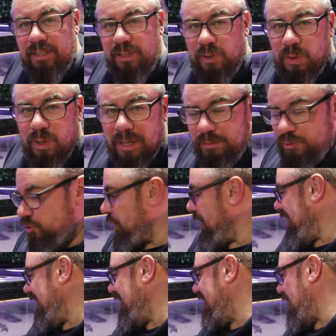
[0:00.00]
So I'm
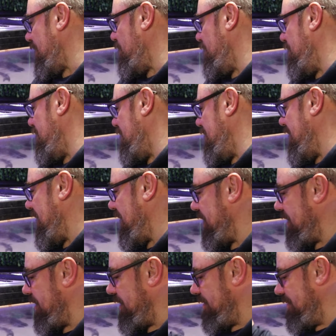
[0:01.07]
draining down uh,
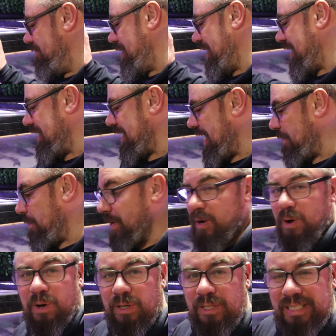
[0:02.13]
MegaTank
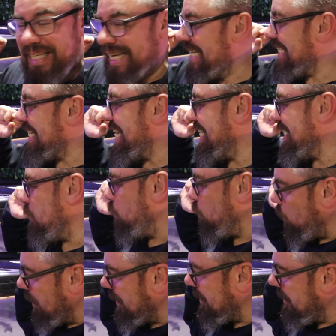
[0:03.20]
because it has
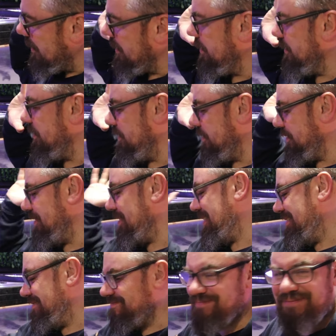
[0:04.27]
one
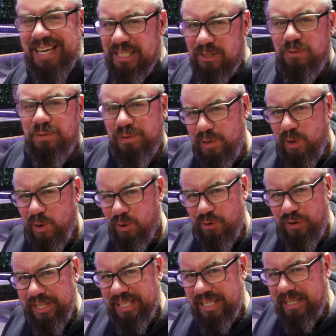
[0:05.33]
fatal flaw
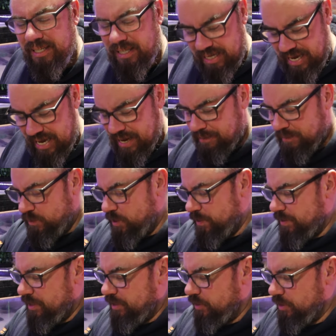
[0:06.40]
really. Um, what
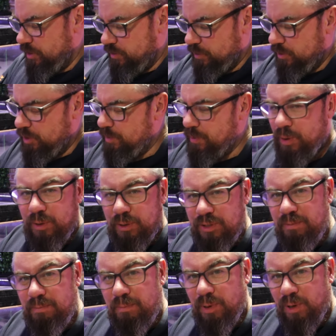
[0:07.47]
we're going to do is we're going to put on
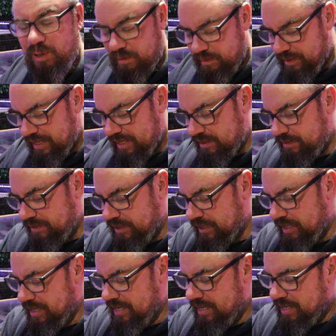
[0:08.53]
some ball
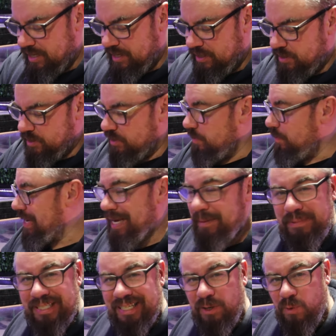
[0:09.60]
valves to the
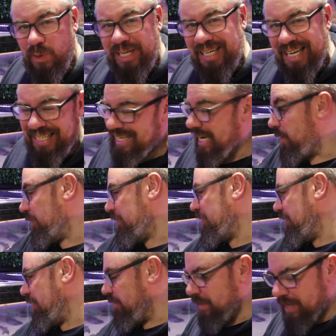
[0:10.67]
pipes that go in and
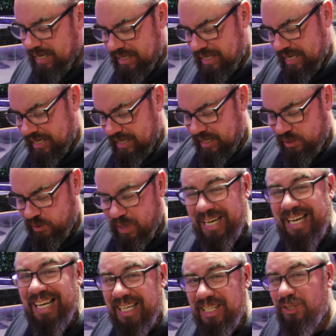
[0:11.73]
out of MegaTank so I
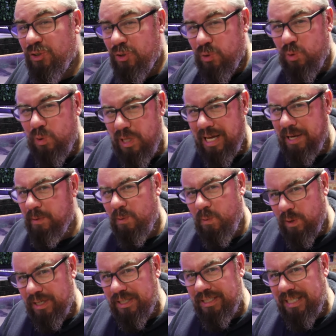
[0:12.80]
can control how it
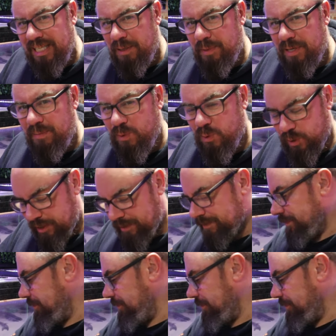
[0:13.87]
works a little bit more.